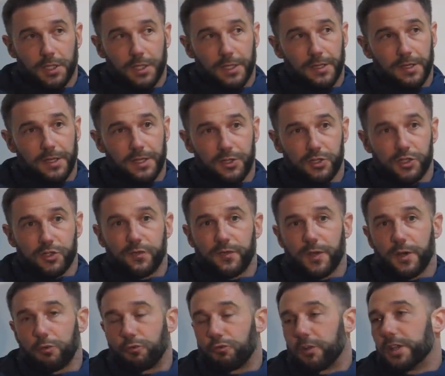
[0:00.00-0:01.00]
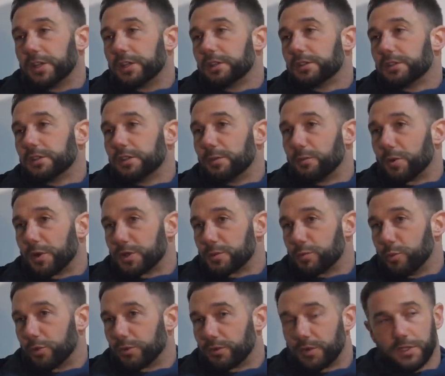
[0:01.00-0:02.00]
and it just felt right. And when I
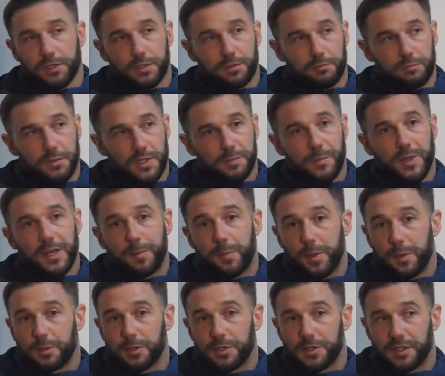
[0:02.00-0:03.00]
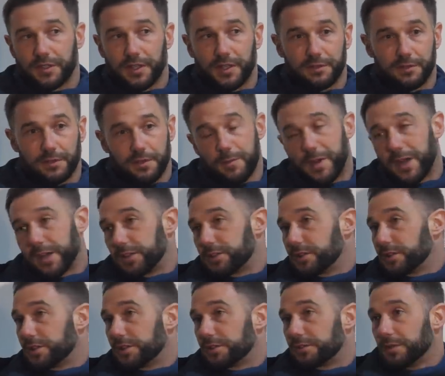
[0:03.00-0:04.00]
spoke to as many people as I did, the
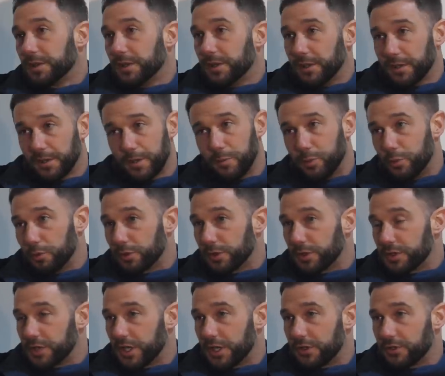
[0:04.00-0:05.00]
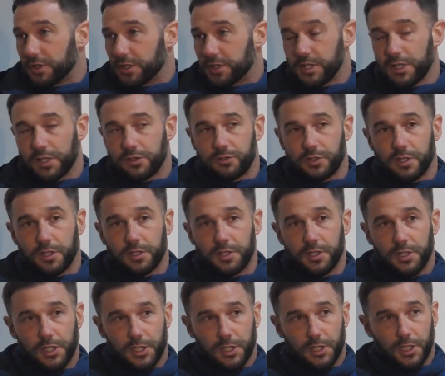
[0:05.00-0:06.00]
manager, the board, etc., etc.,
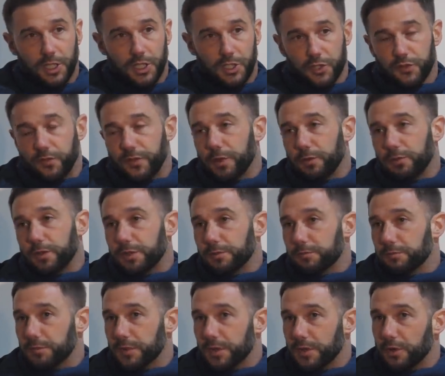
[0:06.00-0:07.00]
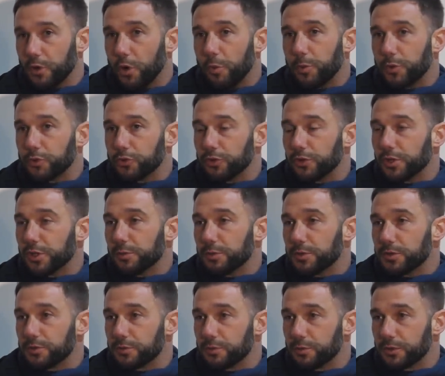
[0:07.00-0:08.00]
I just felt that, that the opportunity
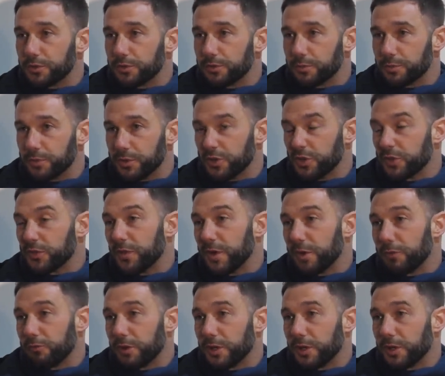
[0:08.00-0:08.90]
was was it just felt